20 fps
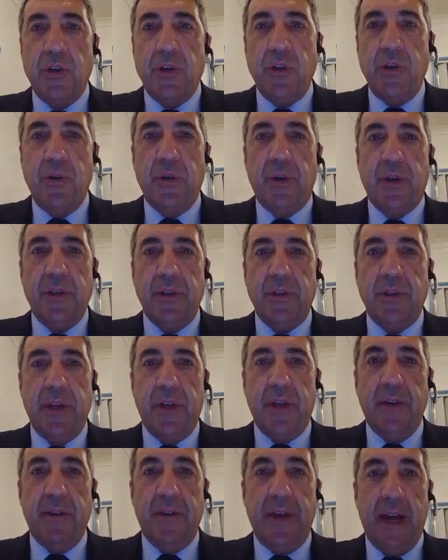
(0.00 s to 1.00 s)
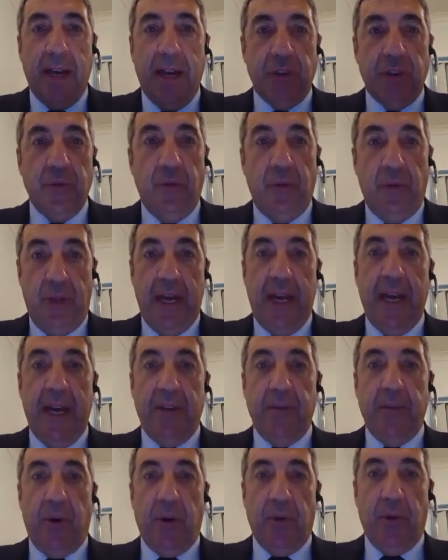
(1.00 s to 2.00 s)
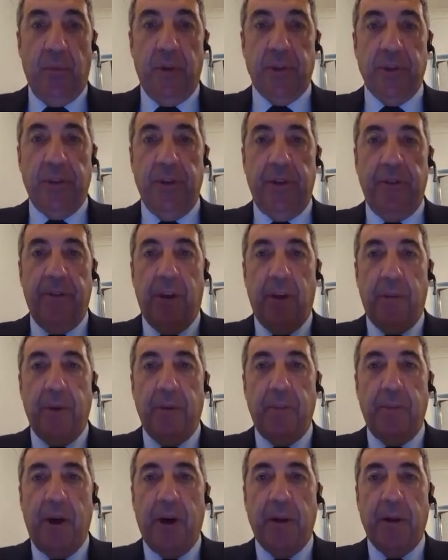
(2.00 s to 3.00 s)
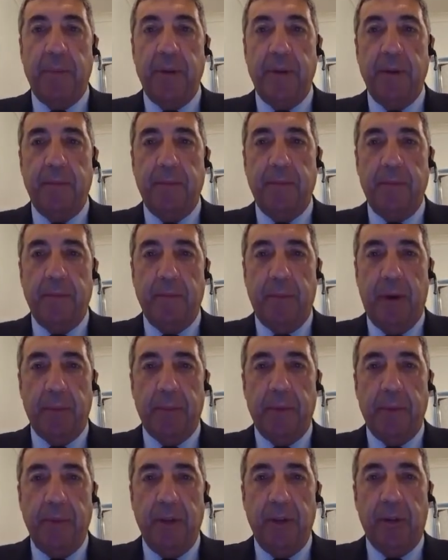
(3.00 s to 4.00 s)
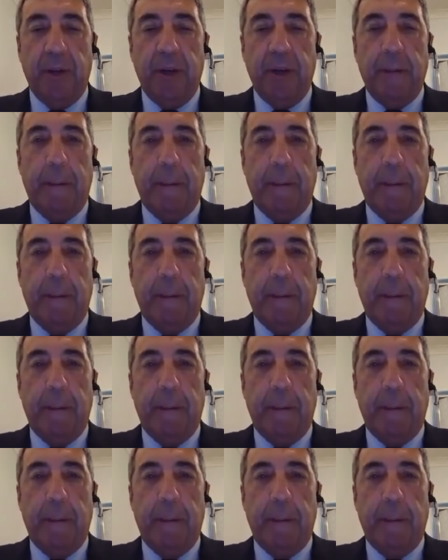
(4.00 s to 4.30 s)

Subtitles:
to consider the actual land upon which the development might be built.